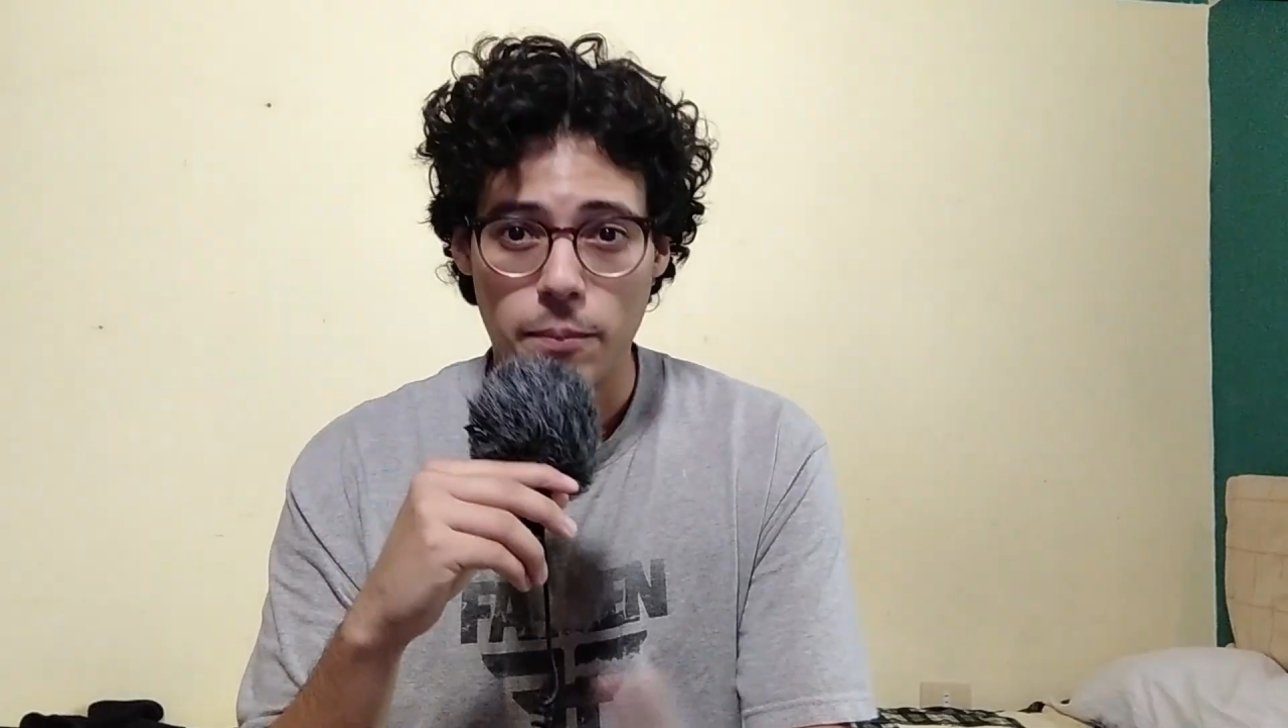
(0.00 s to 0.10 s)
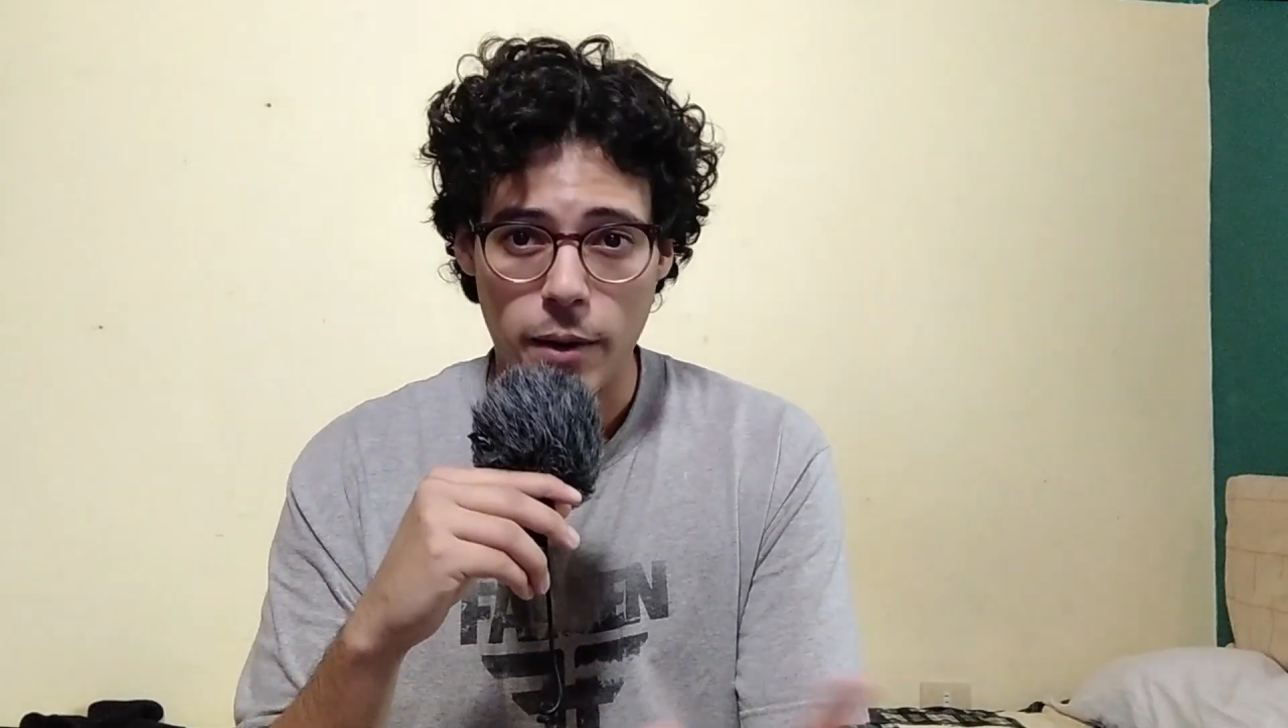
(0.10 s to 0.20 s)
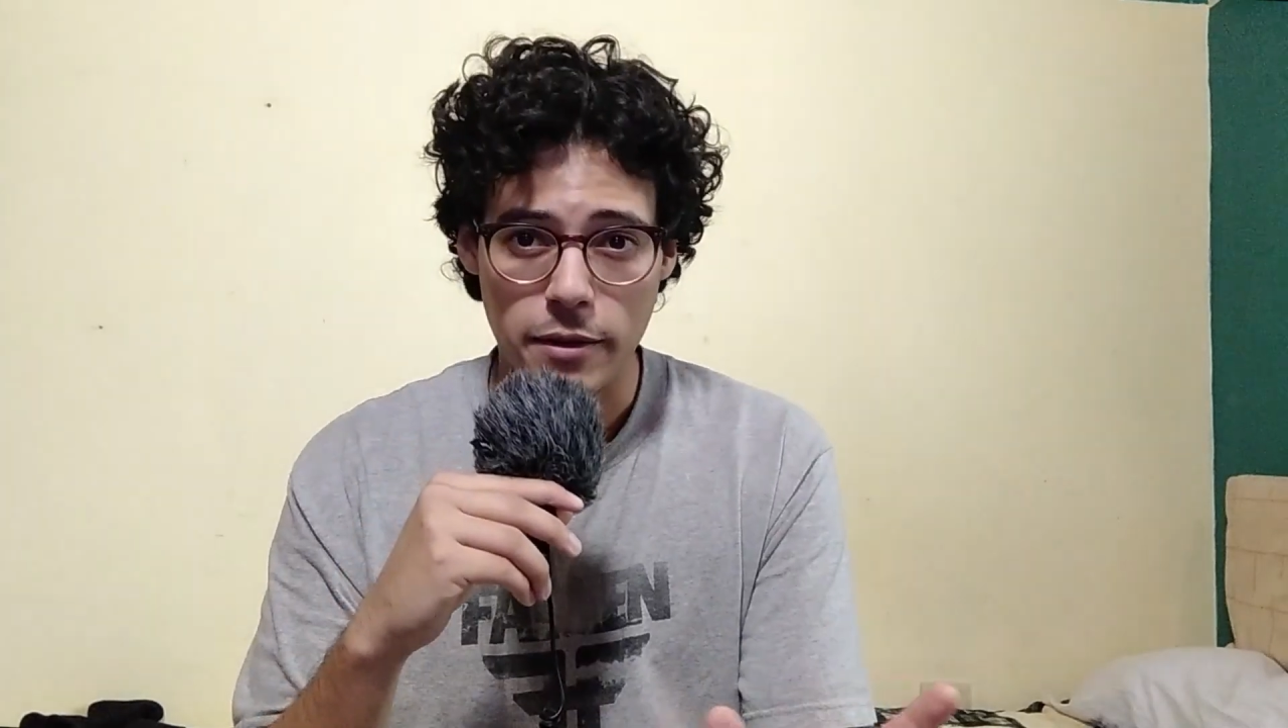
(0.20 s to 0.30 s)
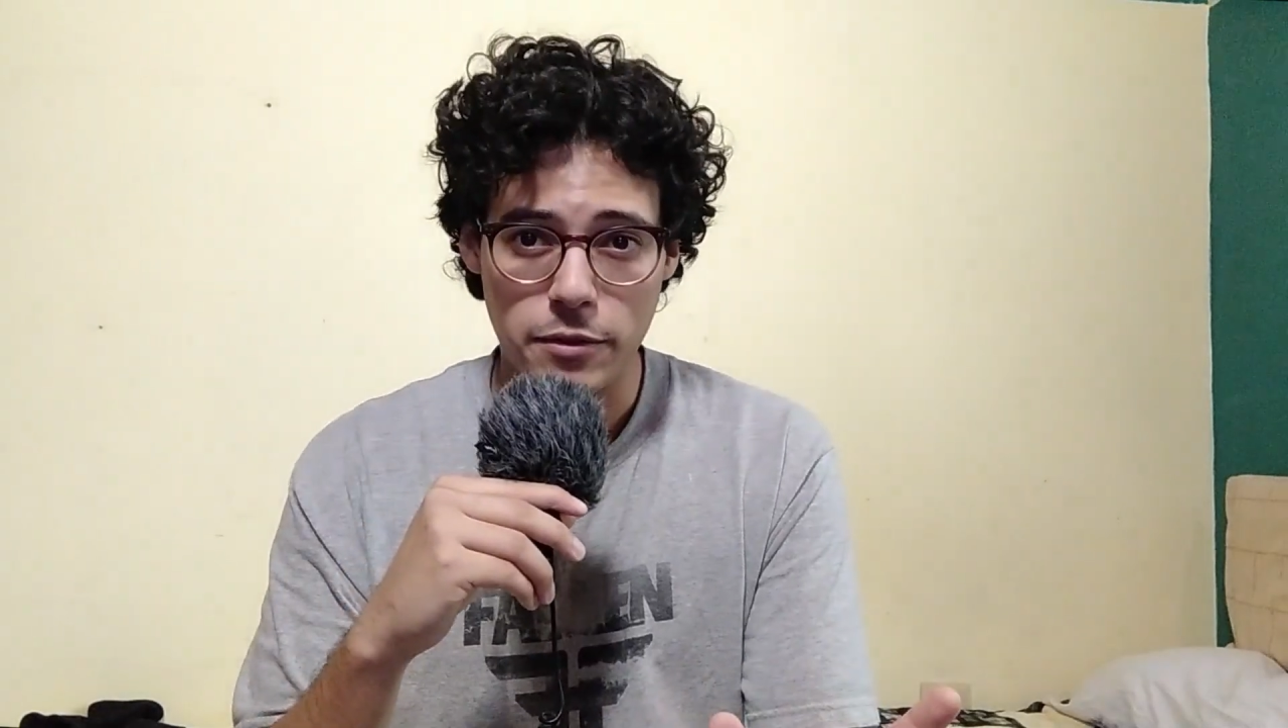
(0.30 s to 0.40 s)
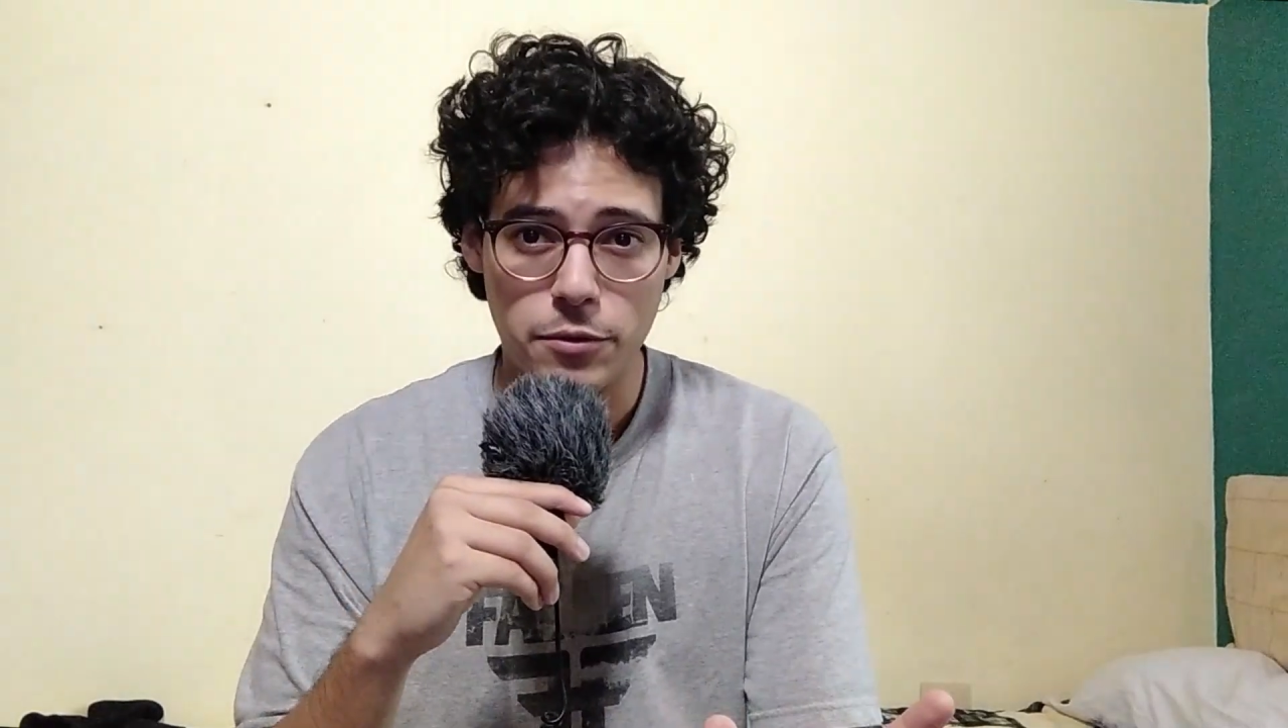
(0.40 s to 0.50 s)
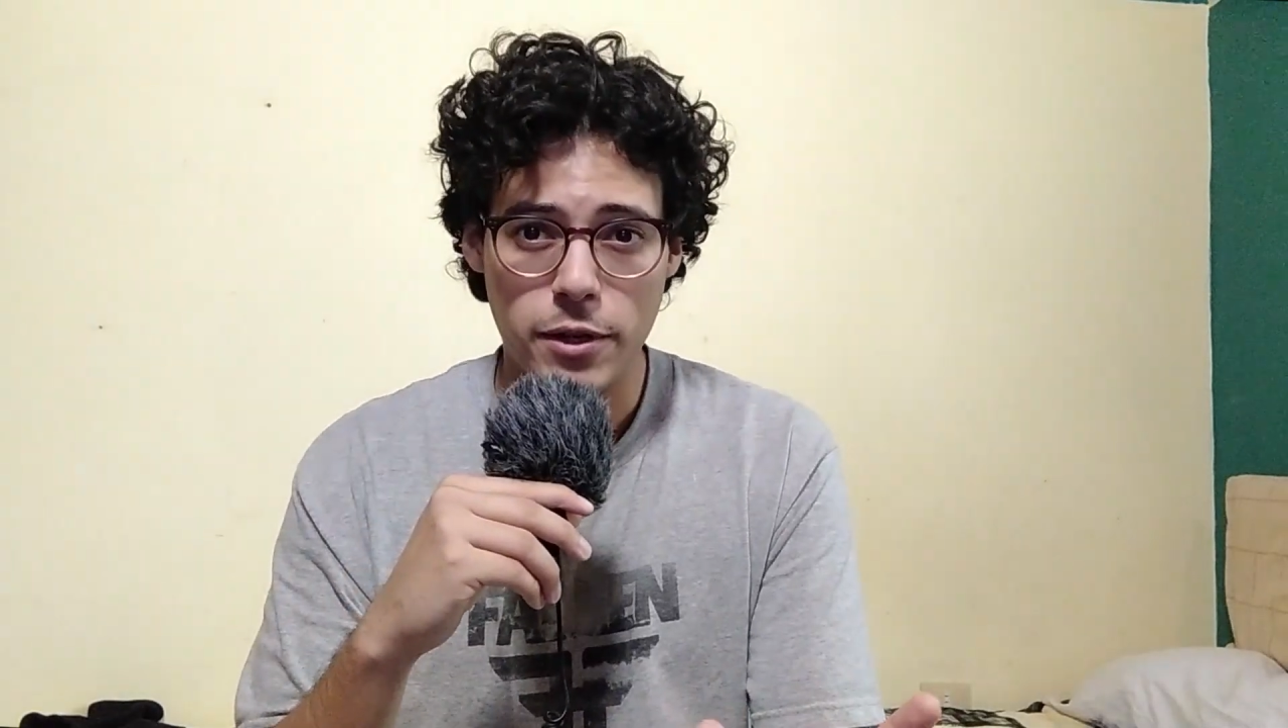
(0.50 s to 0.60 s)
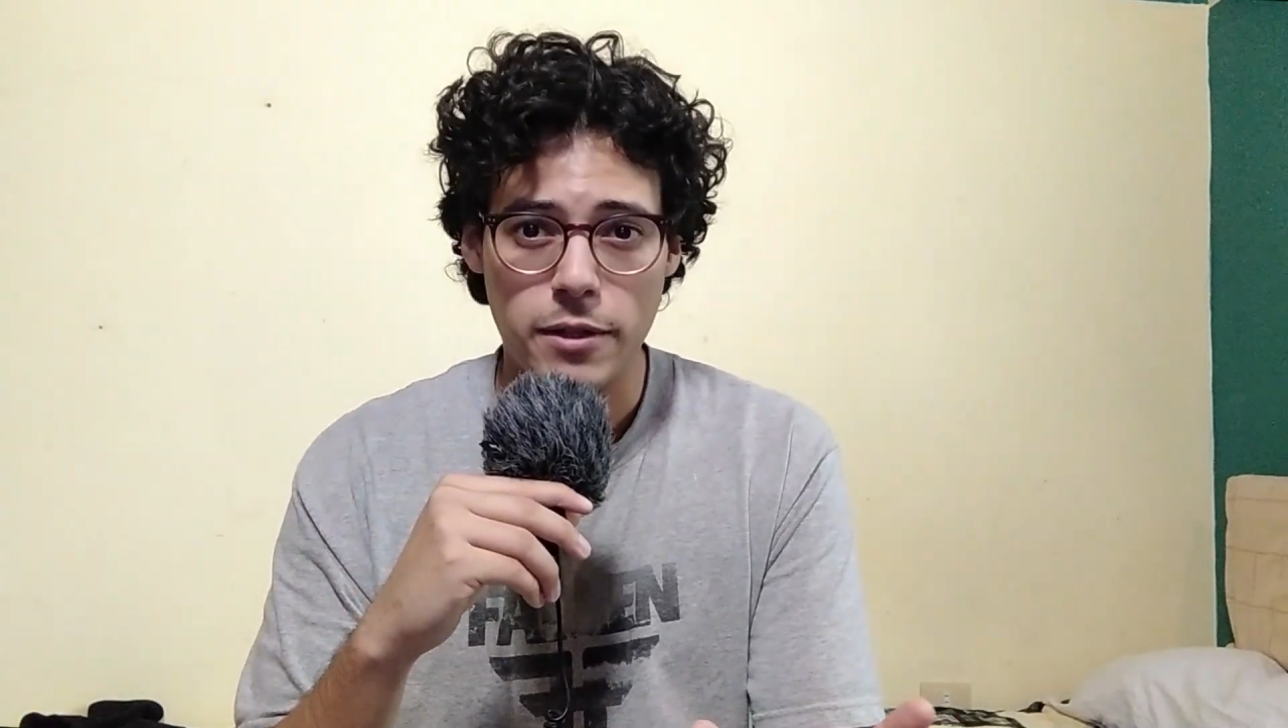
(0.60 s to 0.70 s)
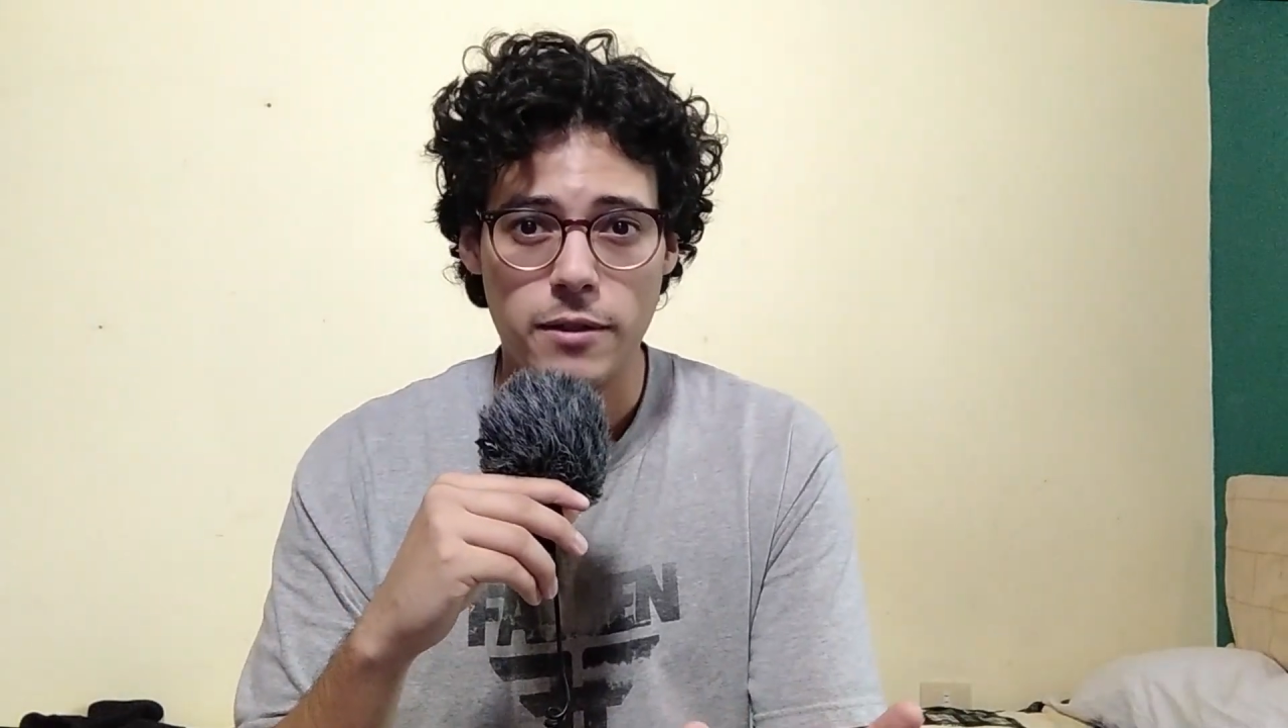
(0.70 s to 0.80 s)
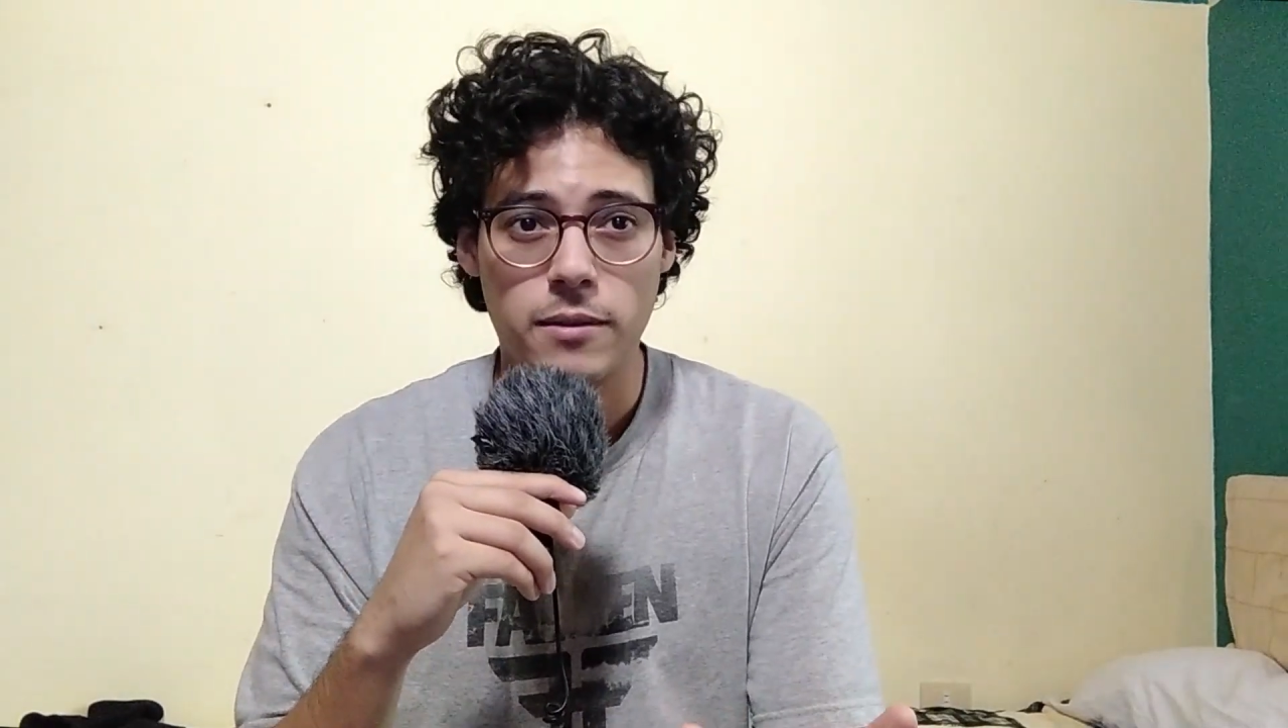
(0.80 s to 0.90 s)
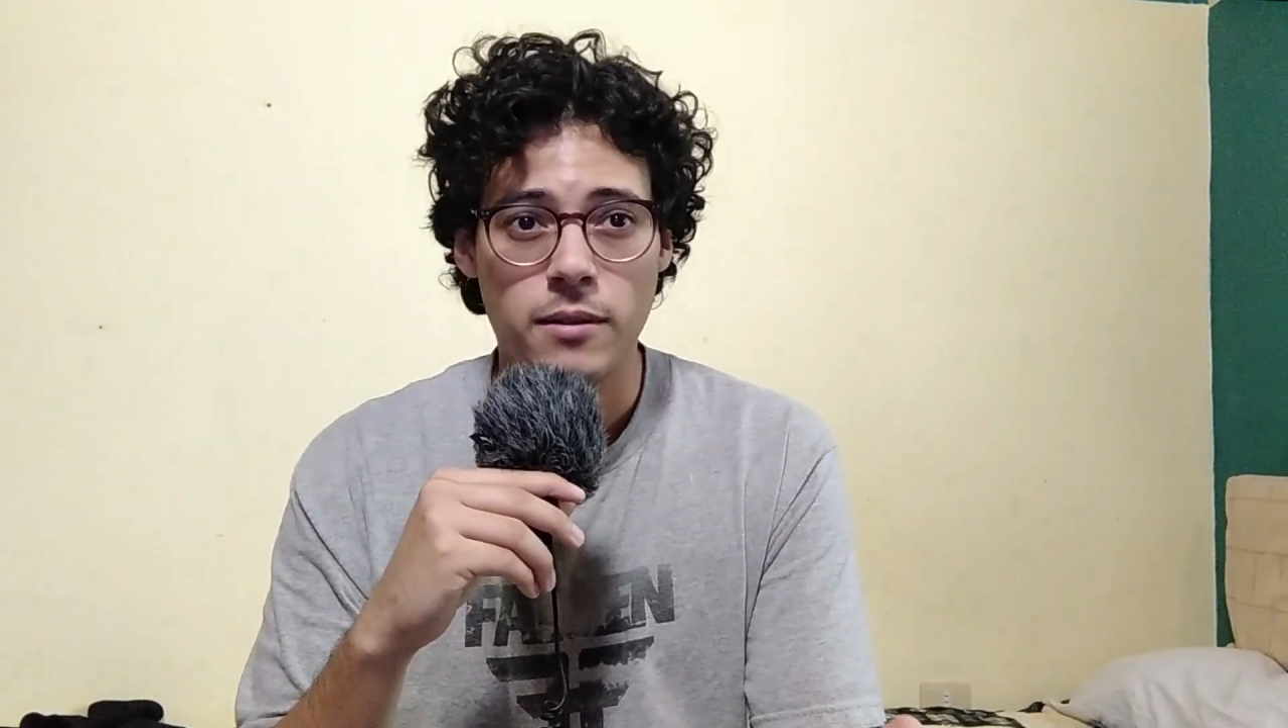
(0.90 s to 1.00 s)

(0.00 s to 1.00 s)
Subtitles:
by the street,